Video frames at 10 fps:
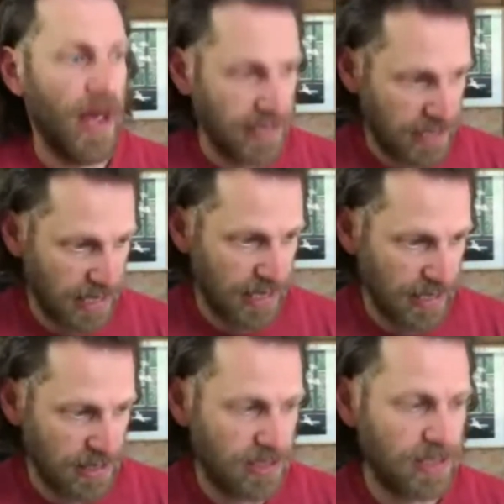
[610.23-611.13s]

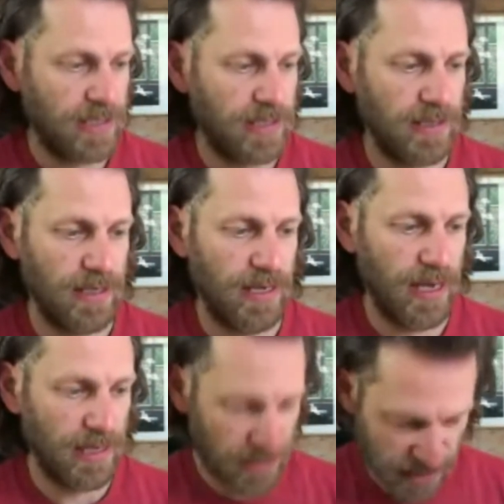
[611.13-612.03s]
ideas
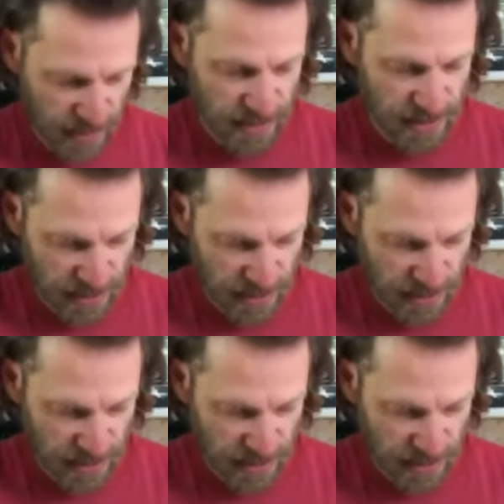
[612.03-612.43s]
and